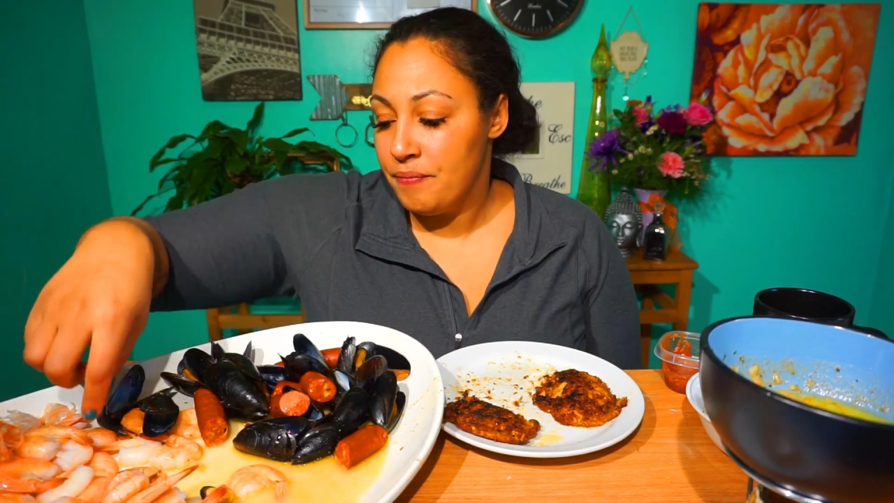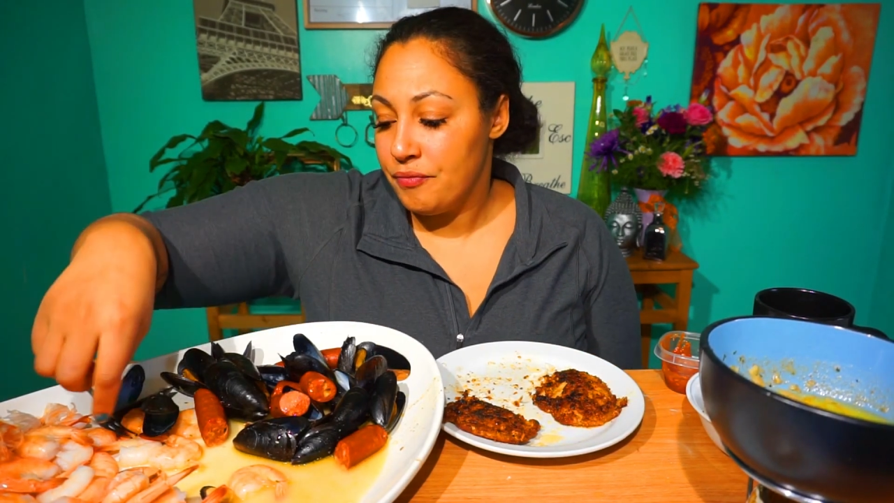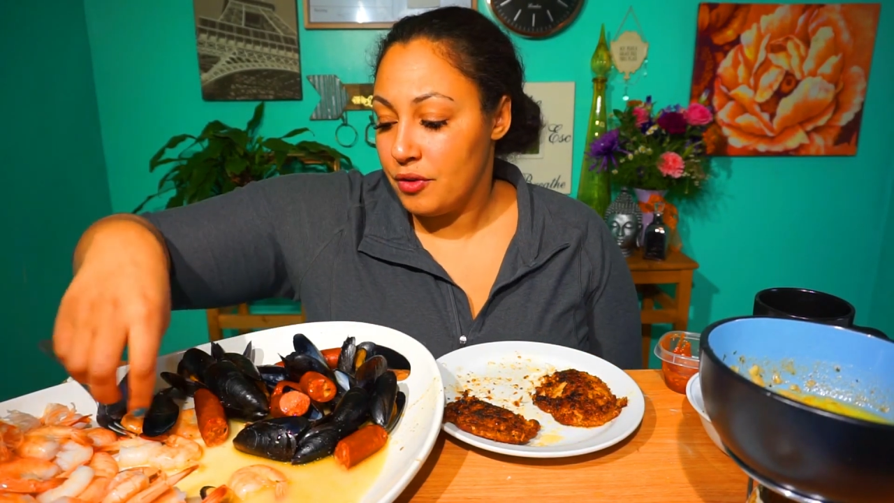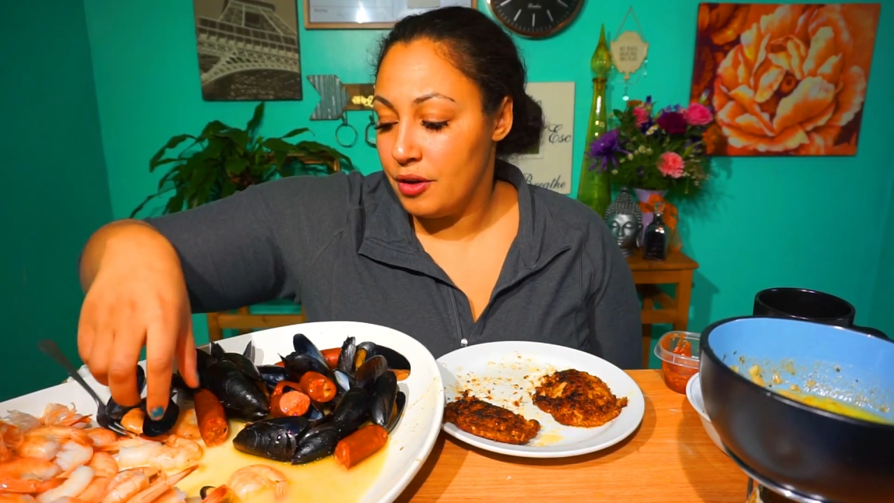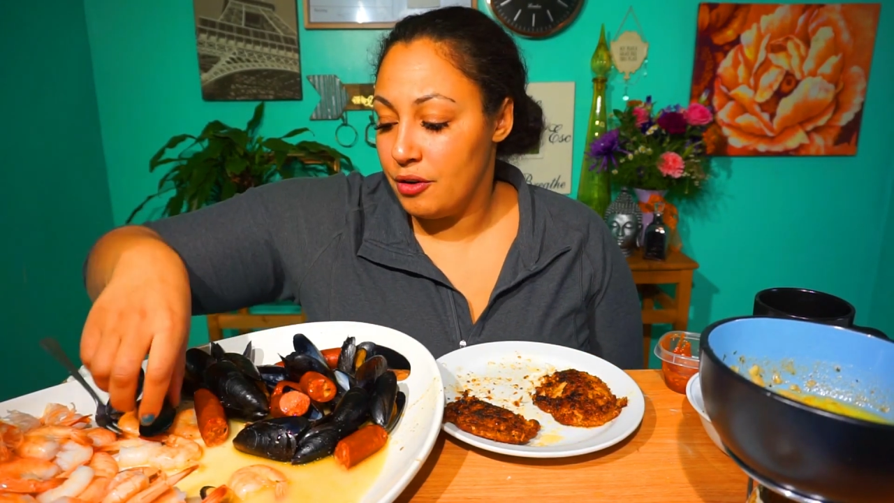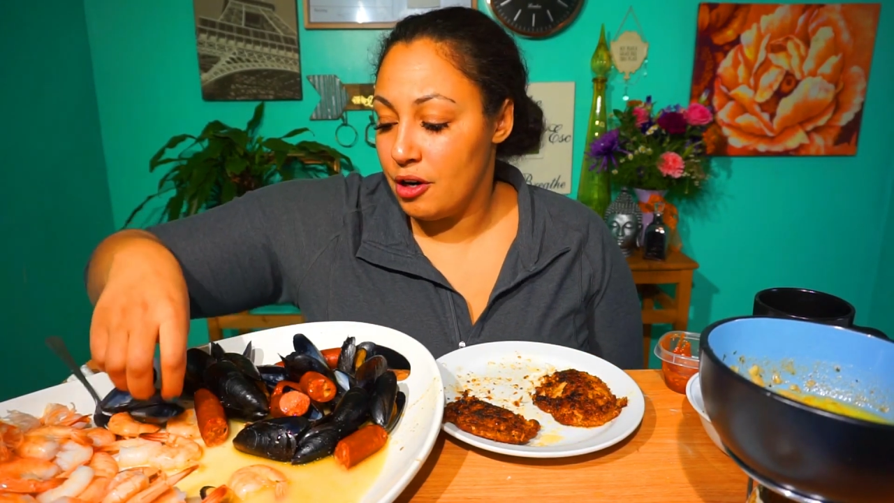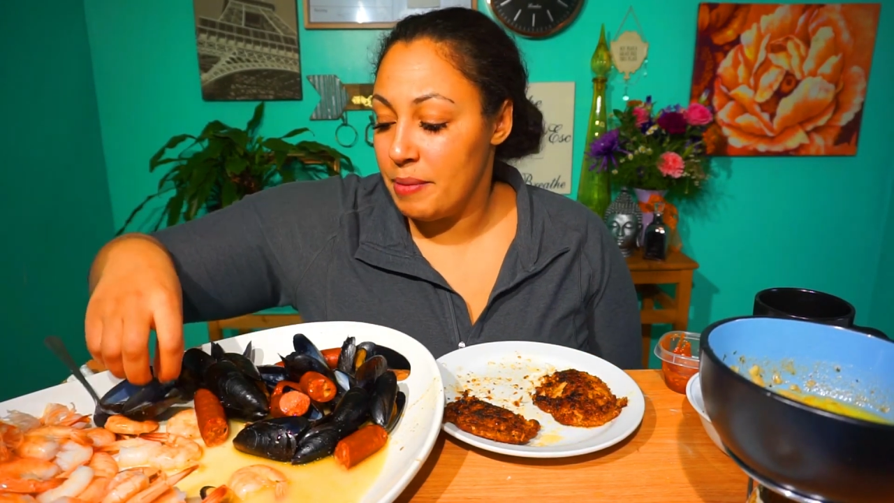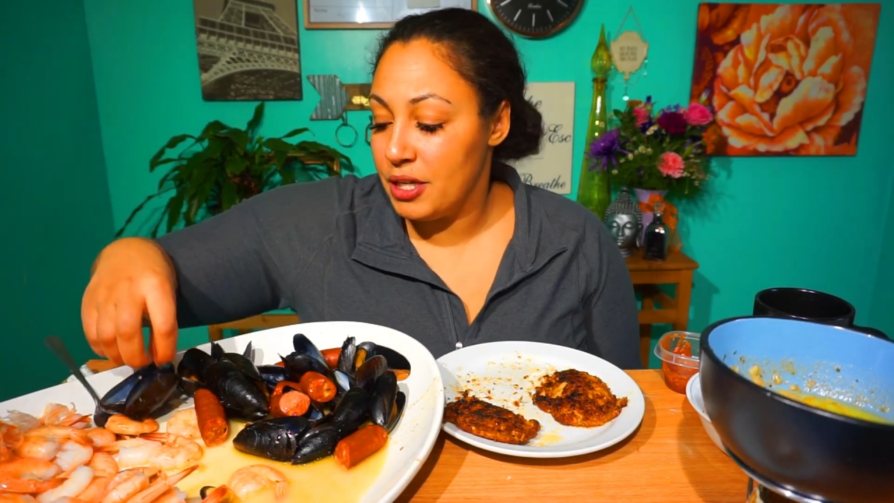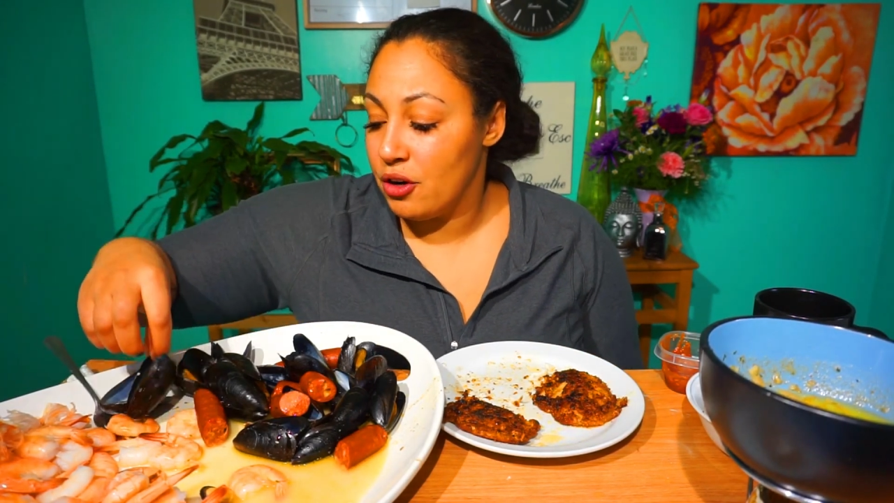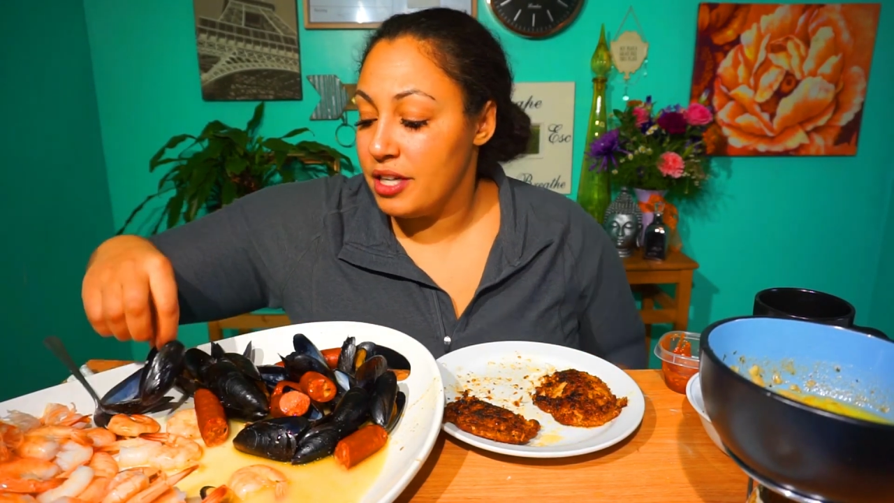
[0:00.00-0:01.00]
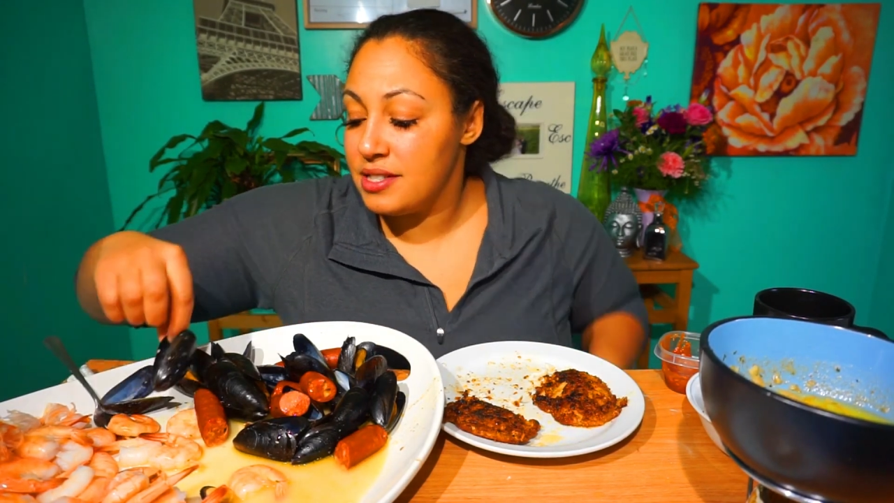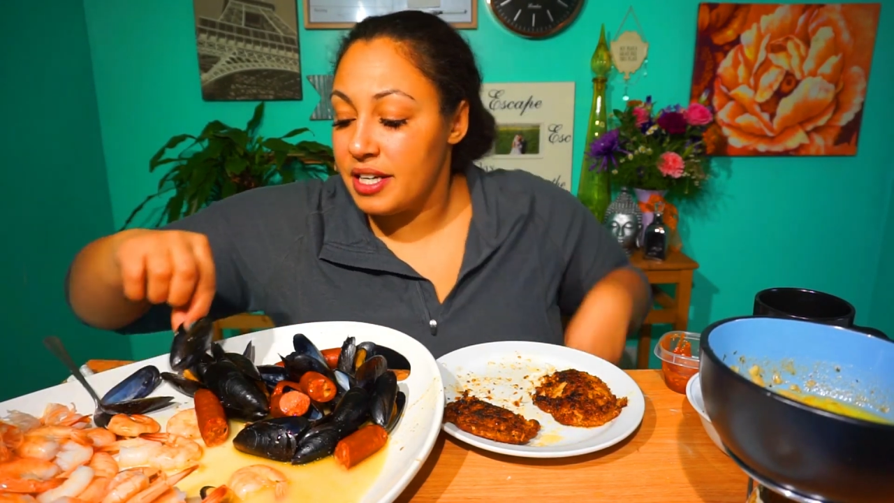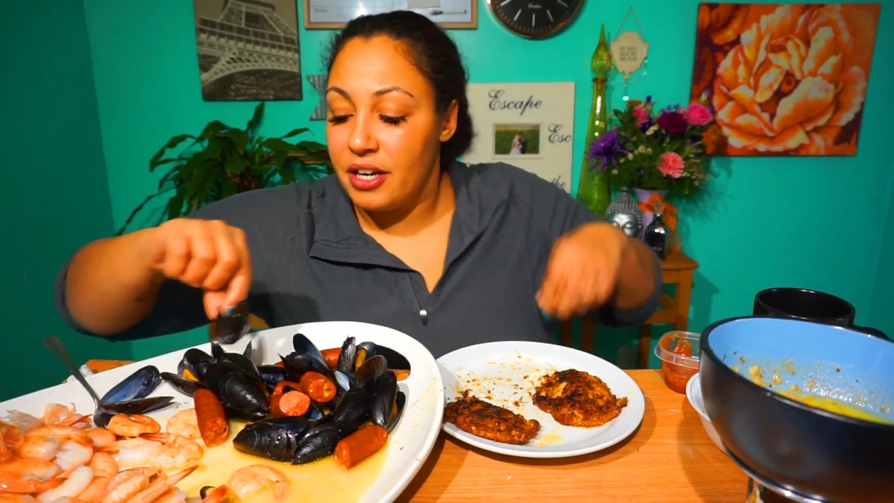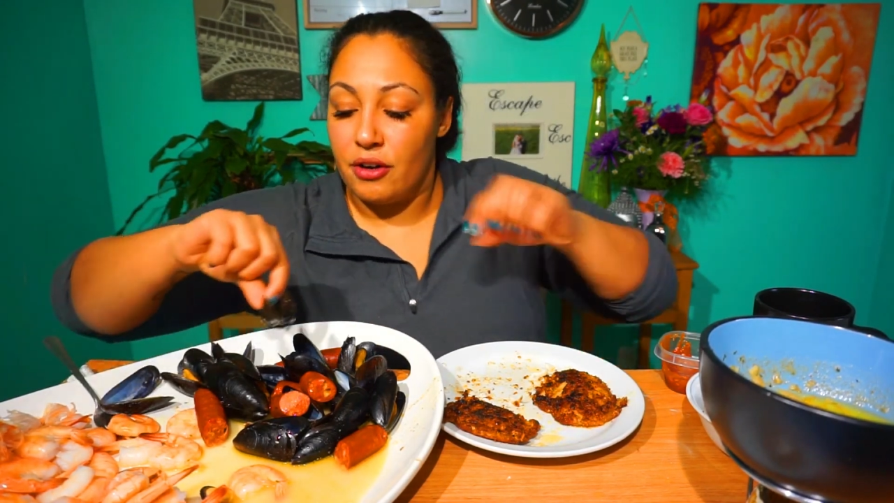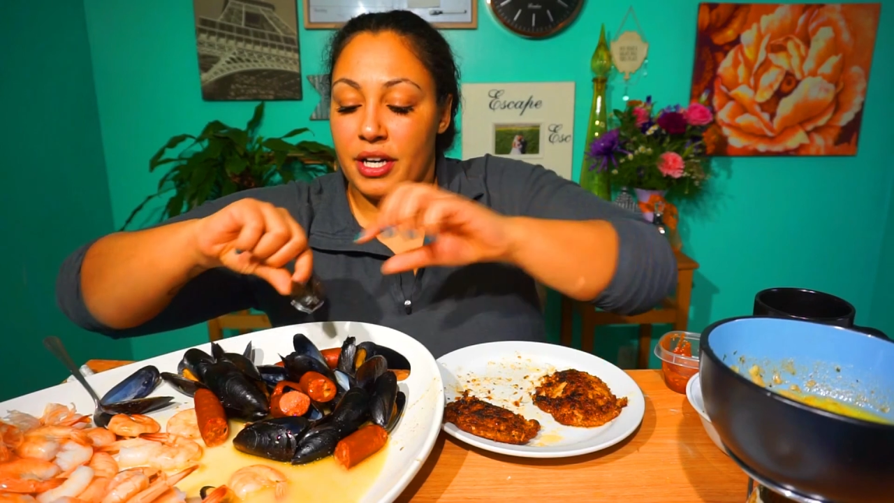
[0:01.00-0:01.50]
You know what I mean? Your
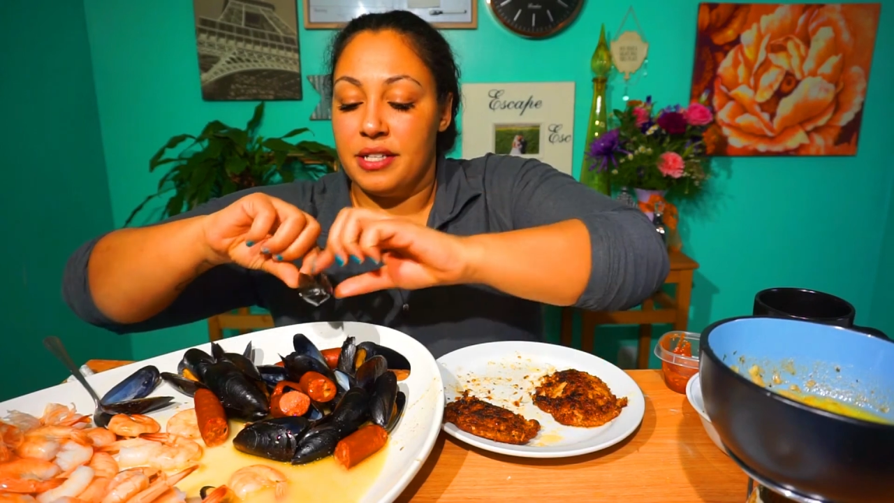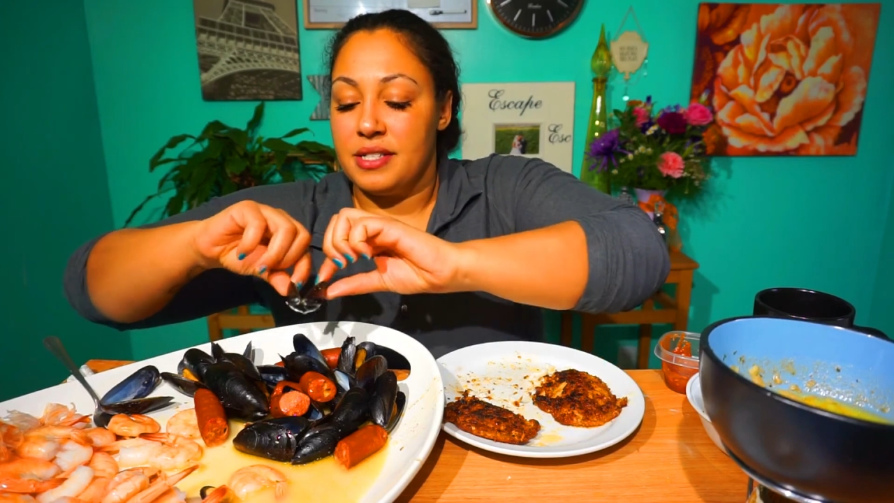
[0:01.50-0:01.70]
insecurities